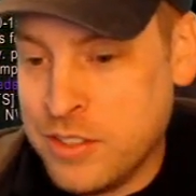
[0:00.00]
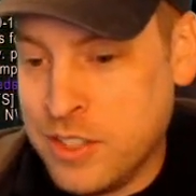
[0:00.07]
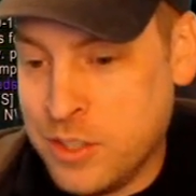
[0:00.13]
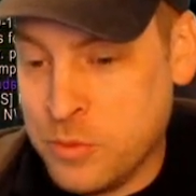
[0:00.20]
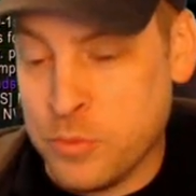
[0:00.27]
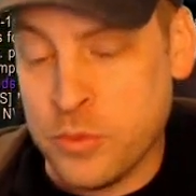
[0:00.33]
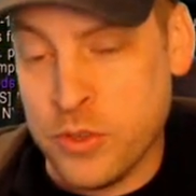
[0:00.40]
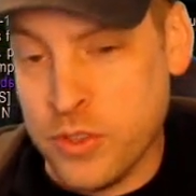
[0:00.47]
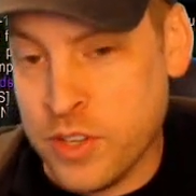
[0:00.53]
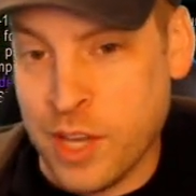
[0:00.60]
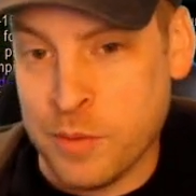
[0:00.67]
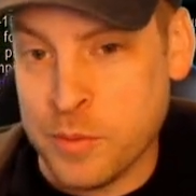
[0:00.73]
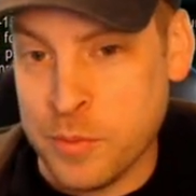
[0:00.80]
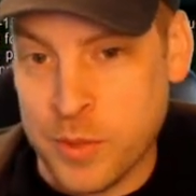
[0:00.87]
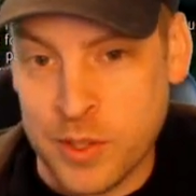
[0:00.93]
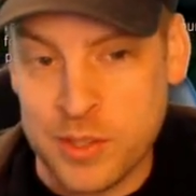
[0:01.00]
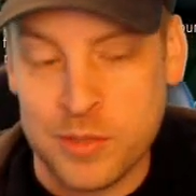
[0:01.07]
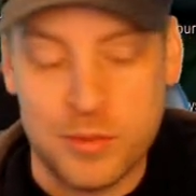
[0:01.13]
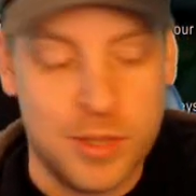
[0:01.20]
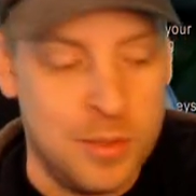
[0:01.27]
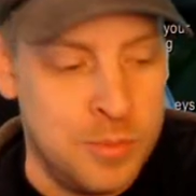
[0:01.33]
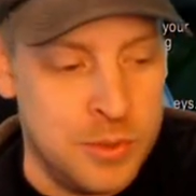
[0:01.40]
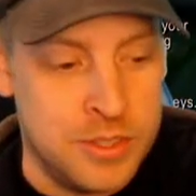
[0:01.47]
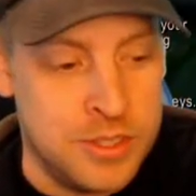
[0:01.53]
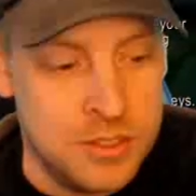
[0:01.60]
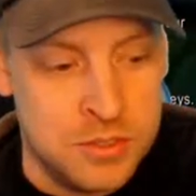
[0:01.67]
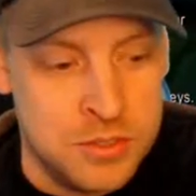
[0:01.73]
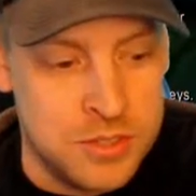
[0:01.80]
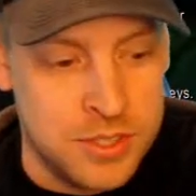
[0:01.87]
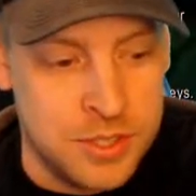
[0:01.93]
I'm really happy about the weapon
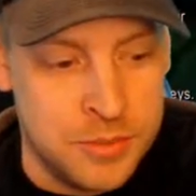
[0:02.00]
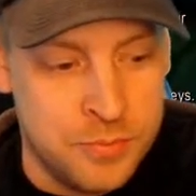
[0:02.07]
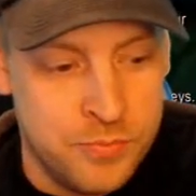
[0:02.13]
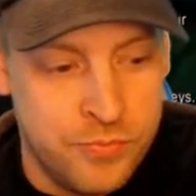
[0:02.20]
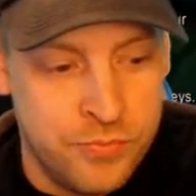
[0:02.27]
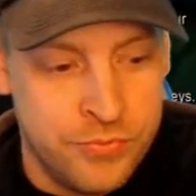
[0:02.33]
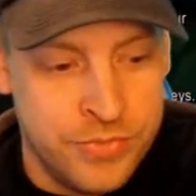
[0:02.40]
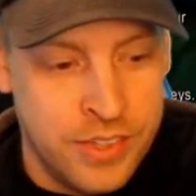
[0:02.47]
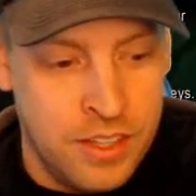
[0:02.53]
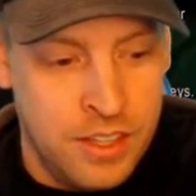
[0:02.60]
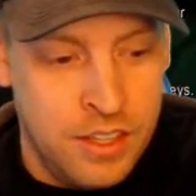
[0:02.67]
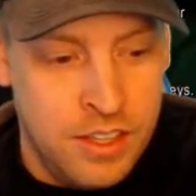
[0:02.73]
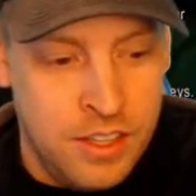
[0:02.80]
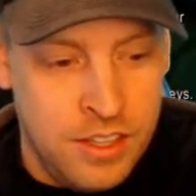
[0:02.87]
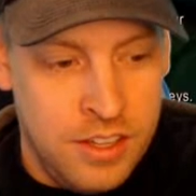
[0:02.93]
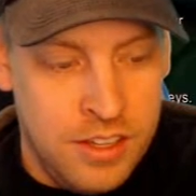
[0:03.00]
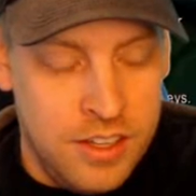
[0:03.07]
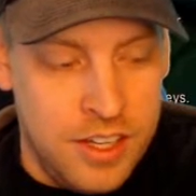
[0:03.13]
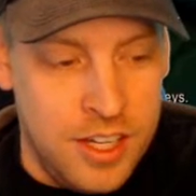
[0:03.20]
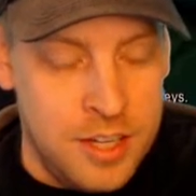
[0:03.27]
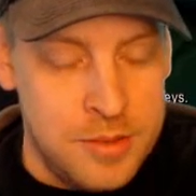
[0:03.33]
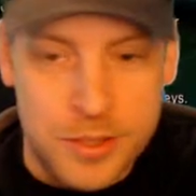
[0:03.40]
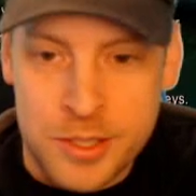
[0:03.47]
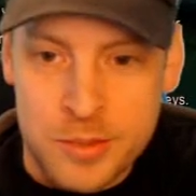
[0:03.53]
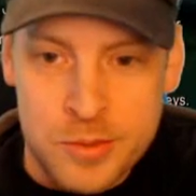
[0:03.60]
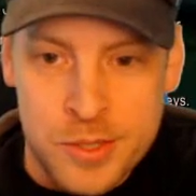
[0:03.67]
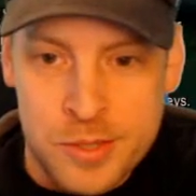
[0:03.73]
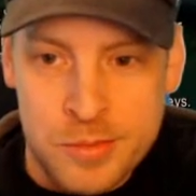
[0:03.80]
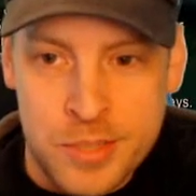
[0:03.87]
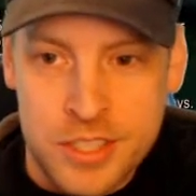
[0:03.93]
though. So I did
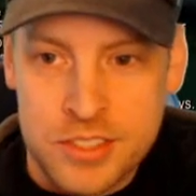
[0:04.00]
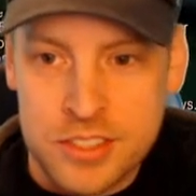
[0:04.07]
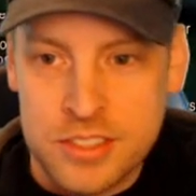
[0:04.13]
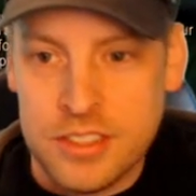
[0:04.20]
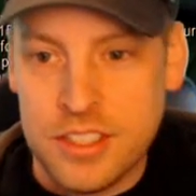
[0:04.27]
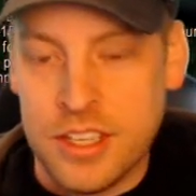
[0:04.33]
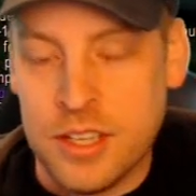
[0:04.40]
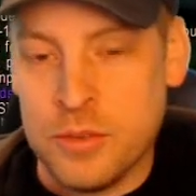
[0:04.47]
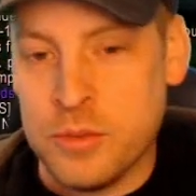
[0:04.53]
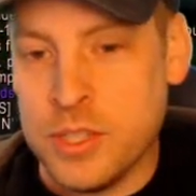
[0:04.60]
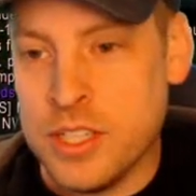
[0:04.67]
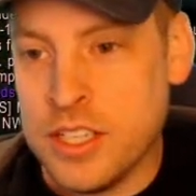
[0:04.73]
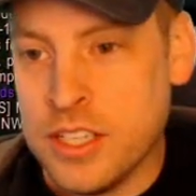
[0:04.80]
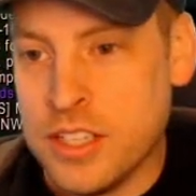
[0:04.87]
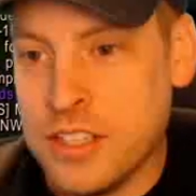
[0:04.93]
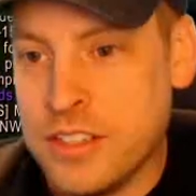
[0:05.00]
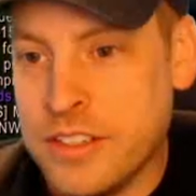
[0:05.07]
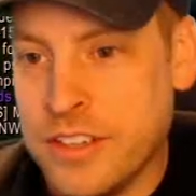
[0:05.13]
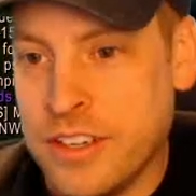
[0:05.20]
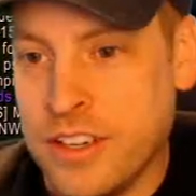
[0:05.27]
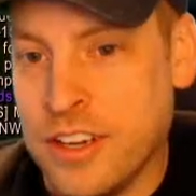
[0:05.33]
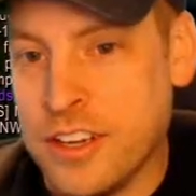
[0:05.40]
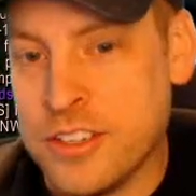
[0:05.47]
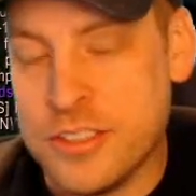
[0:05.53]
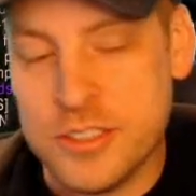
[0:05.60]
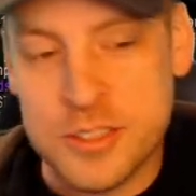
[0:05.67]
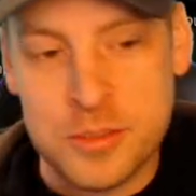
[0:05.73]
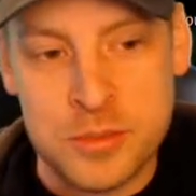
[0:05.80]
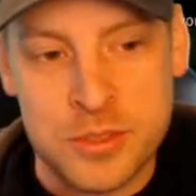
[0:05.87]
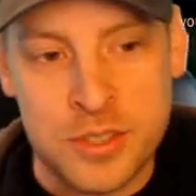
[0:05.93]
want to mention that we hit 100
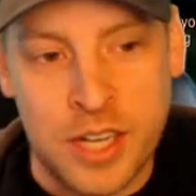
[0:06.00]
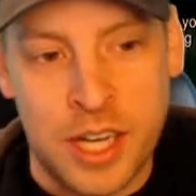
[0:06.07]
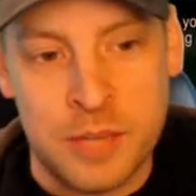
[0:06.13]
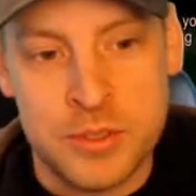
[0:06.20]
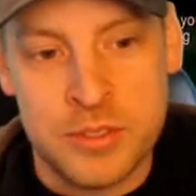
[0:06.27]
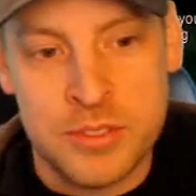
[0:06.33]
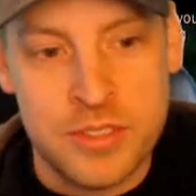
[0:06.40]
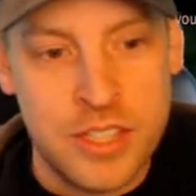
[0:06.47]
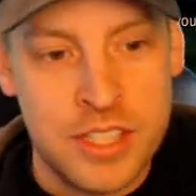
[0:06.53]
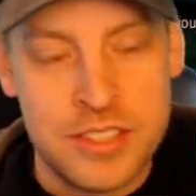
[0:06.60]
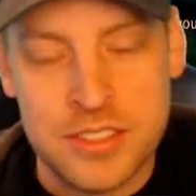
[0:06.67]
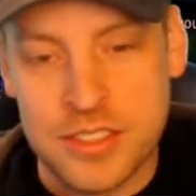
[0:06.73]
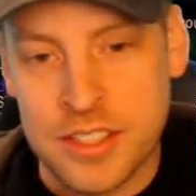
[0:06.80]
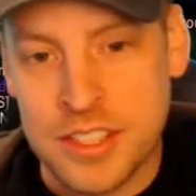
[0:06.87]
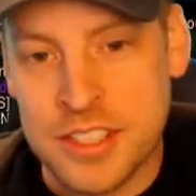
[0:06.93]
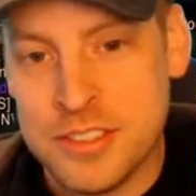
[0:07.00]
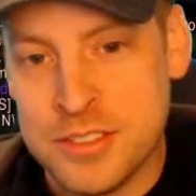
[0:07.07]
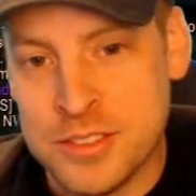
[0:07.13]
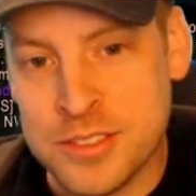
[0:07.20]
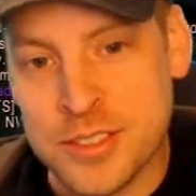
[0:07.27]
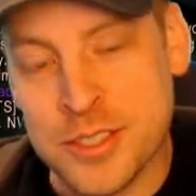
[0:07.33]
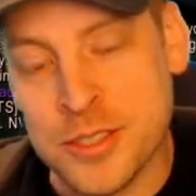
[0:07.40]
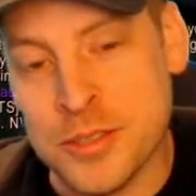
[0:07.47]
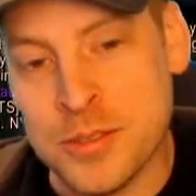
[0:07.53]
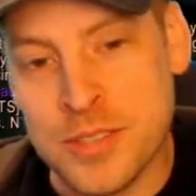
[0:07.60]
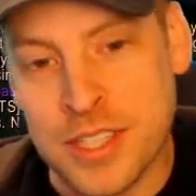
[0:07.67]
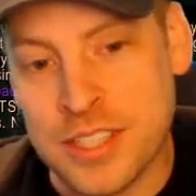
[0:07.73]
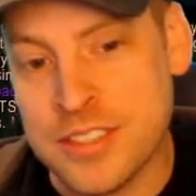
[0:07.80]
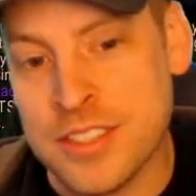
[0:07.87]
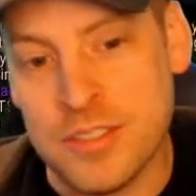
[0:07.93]
subscribers last night, so
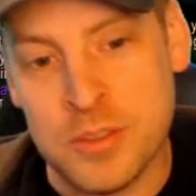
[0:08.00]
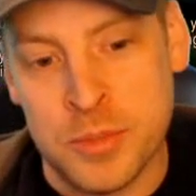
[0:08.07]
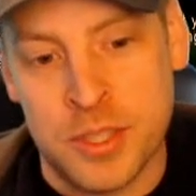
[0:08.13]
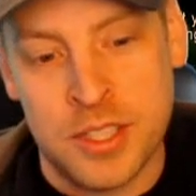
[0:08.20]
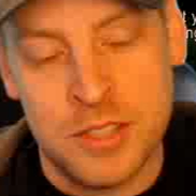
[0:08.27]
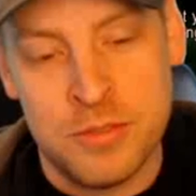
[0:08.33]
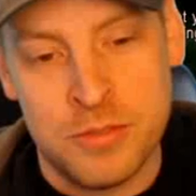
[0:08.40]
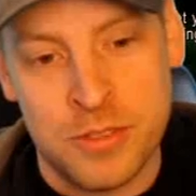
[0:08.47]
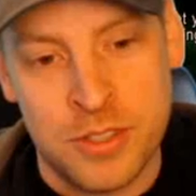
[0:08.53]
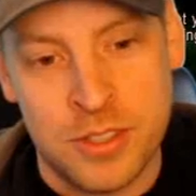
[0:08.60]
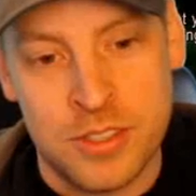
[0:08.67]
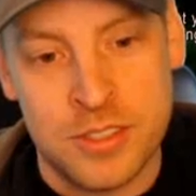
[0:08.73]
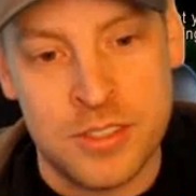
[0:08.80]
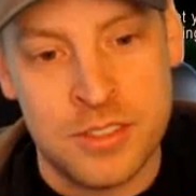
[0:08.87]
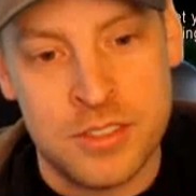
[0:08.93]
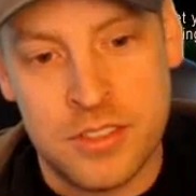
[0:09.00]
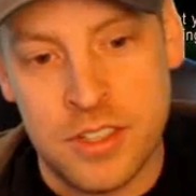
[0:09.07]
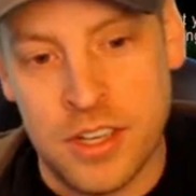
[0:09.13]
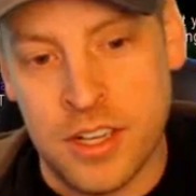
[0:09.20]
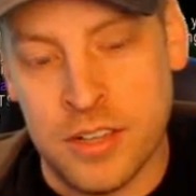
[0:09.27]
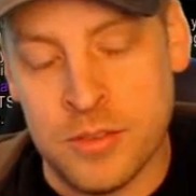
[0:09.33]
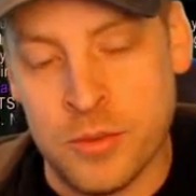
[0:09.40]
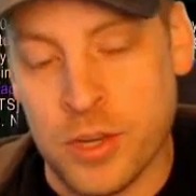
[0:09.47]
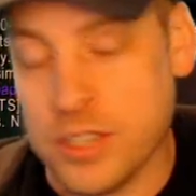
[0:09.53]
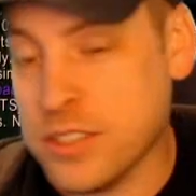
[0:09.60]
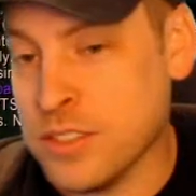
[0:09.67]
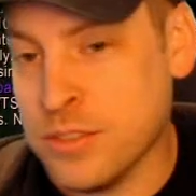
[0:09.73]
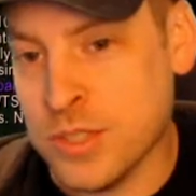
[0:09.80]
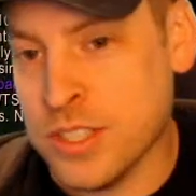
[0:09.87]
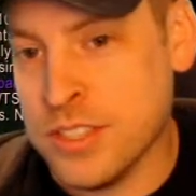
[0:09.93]
thanks to everybody for
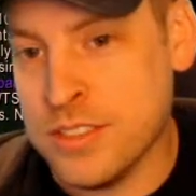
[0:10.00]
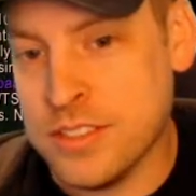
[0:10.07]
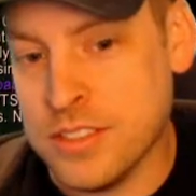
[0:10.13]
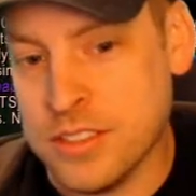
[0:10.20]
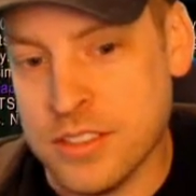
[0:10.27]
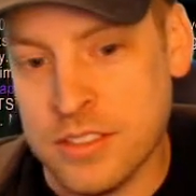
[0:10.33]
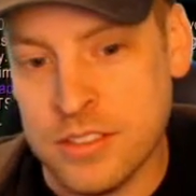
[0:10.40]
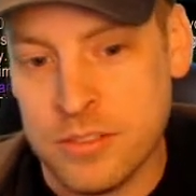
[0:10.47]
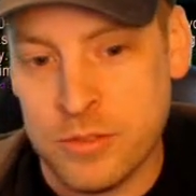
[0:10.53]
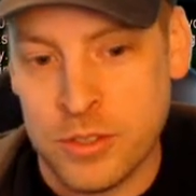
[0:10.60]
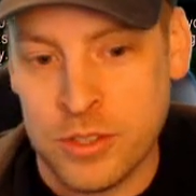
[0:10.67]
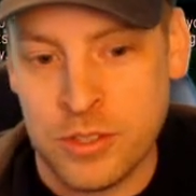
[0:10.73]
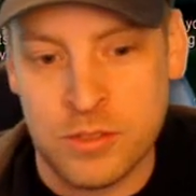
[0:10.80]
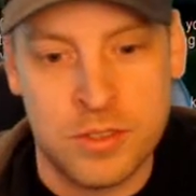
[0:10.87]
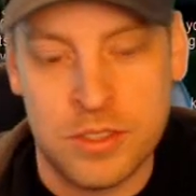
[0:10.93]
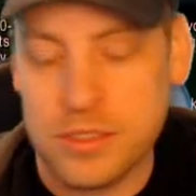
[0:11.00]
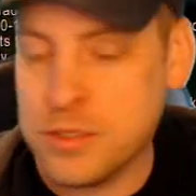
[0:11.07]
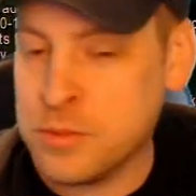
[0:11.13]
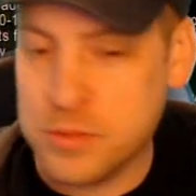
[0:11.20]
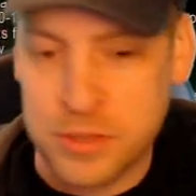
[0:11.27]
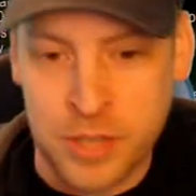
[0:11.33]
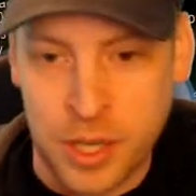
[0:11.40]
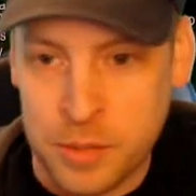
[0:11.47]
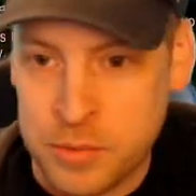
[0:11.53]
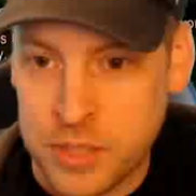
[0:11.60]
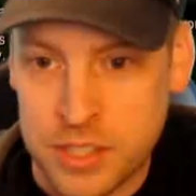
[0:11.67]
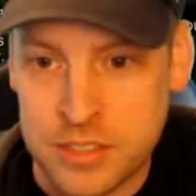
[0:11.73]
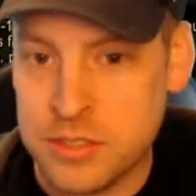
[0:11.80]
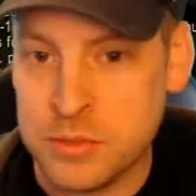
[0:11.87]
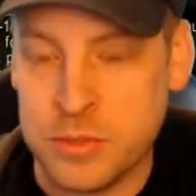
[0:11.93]
watching the vids, and for those of you that subscribe,
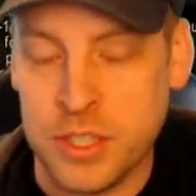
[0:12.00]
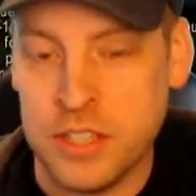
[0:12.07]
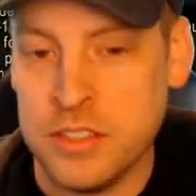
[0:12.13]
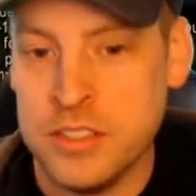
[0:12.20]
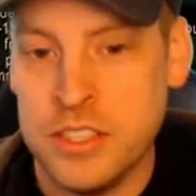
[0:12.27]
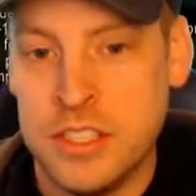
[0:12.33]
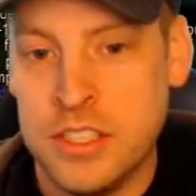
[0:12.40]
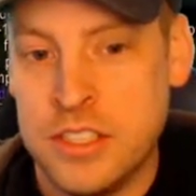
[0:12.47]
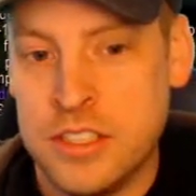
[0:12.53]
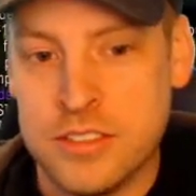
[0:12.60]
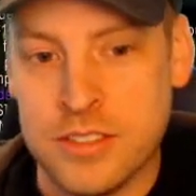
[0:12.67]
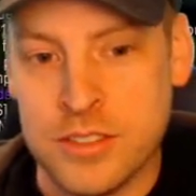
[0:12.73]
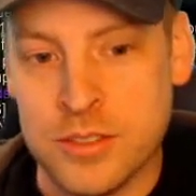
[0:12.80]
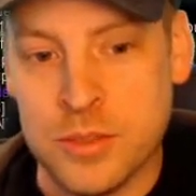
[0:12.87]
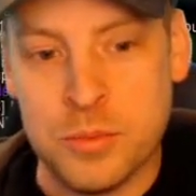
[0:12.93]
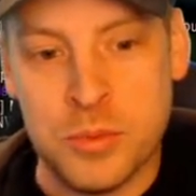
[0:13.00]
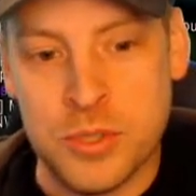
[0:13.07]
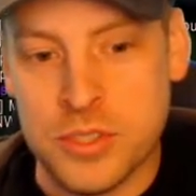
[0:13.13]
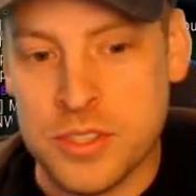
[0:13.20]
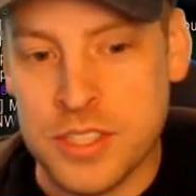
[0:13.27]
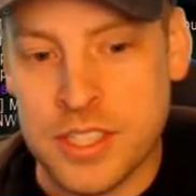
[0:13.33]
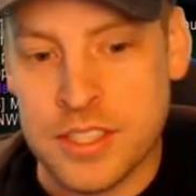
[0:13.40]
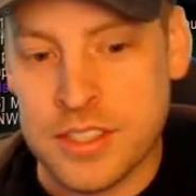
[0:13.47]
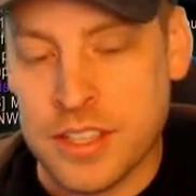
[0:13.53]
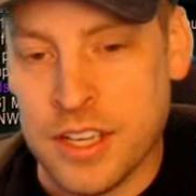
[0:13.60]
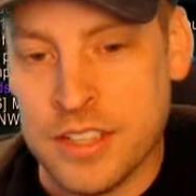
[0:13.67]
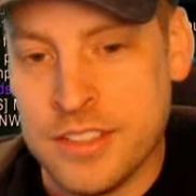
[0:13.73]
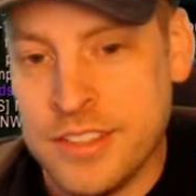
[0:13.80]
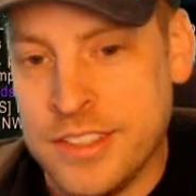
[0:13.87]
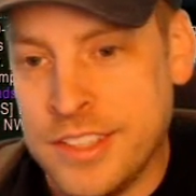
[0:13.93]
thanks as well. So I do appreciate that.